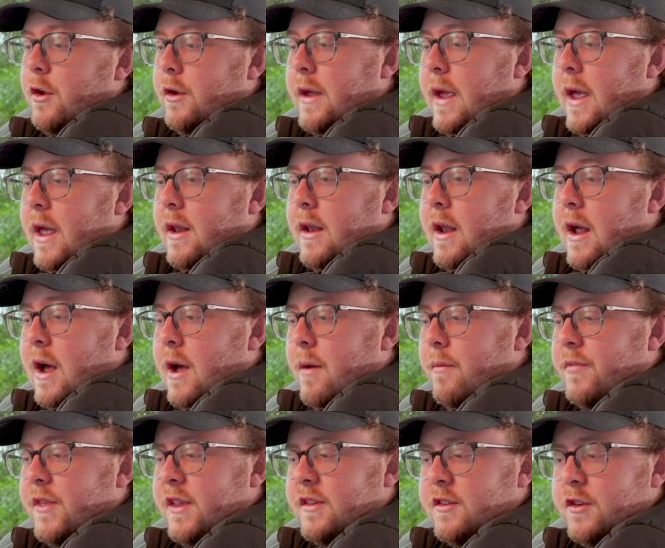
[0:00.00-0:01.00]
get
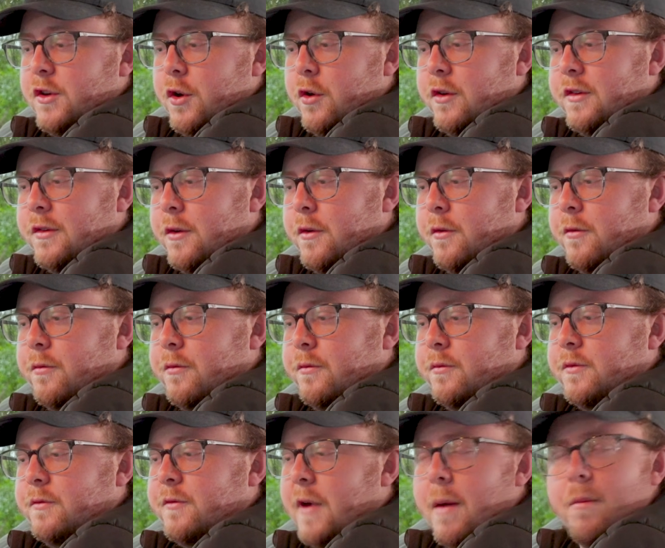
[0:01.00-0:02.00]
this new sort of
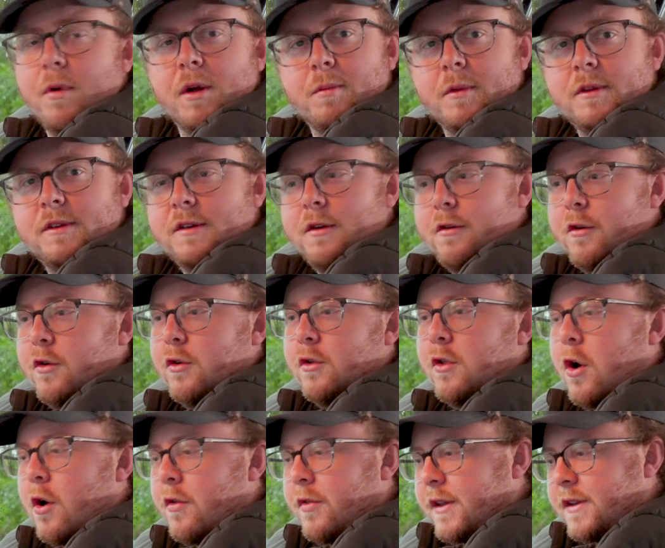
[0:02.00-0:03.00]
fabric material
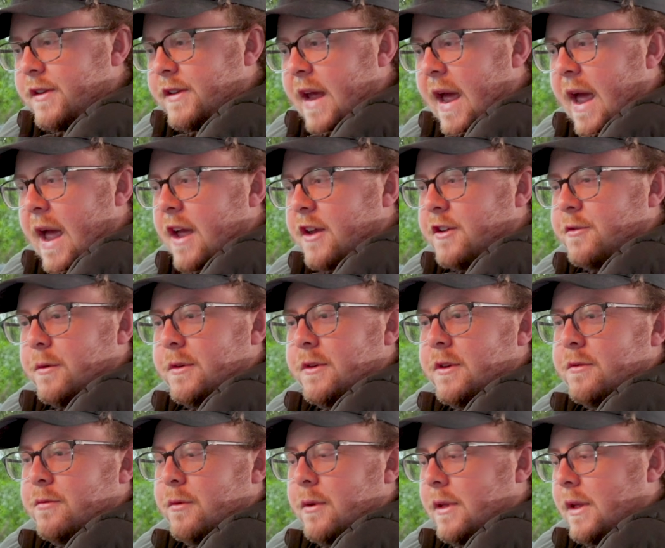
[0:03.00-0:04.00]
on the dash, which
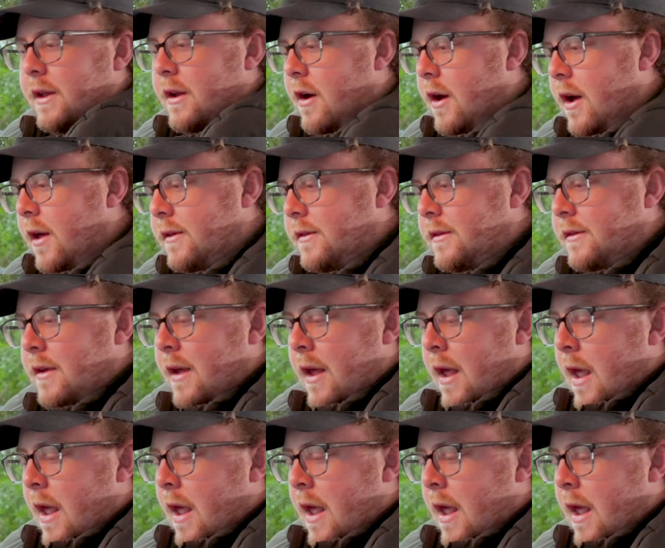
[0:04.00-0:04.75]
is really nice.